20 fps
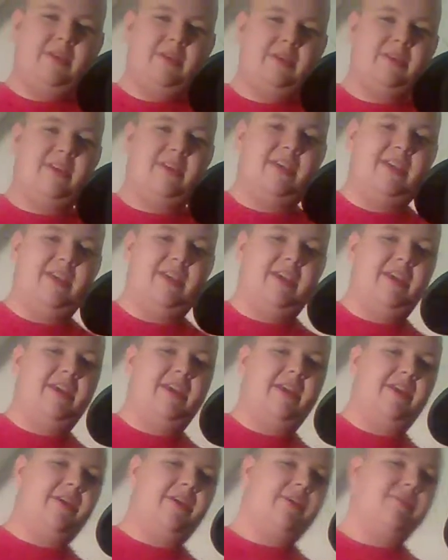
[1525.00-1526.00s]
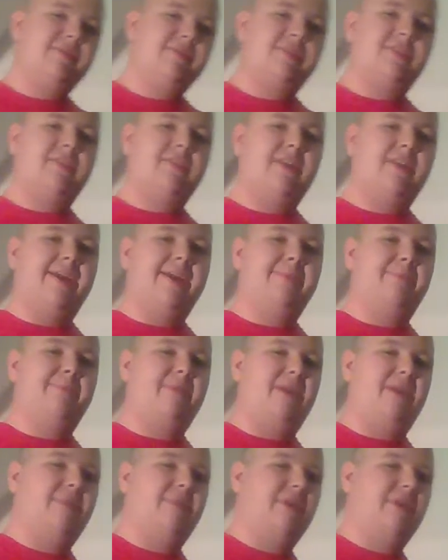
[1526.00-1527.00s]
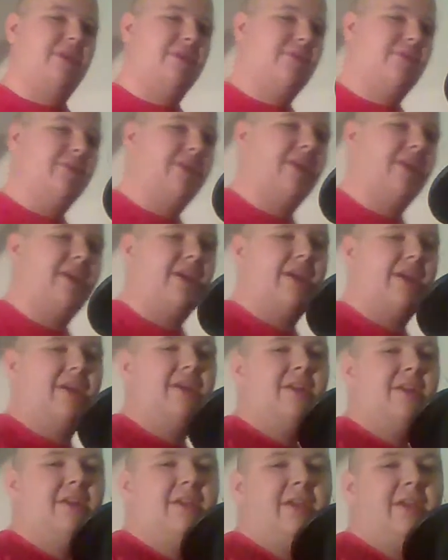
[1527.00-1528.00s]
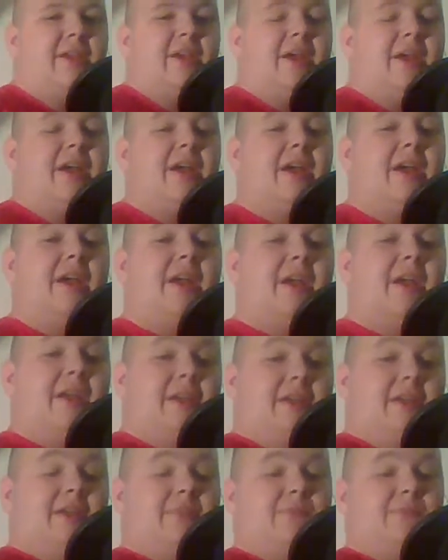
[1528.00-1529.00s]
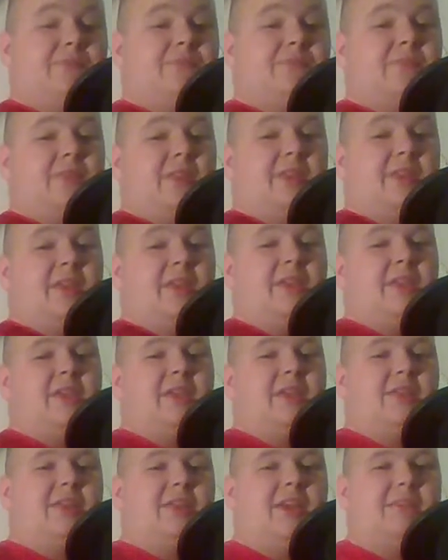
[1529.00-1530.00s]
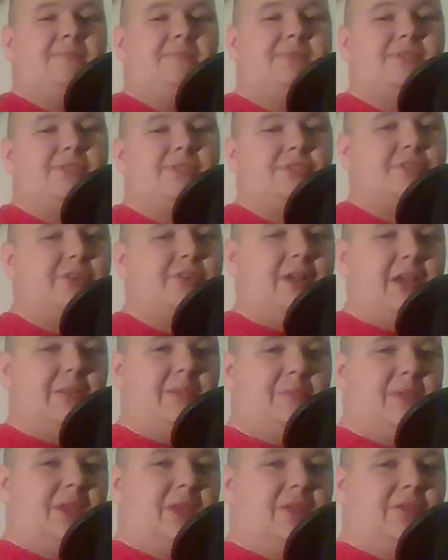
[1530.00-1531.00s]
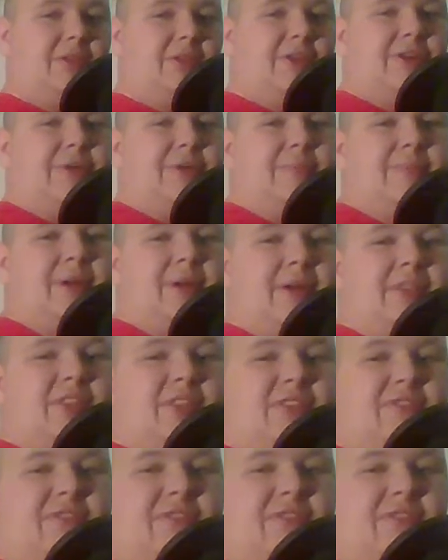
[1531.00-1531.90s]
he goes to grab Baby Yoda. Uh, he attempts to strike Mando, but the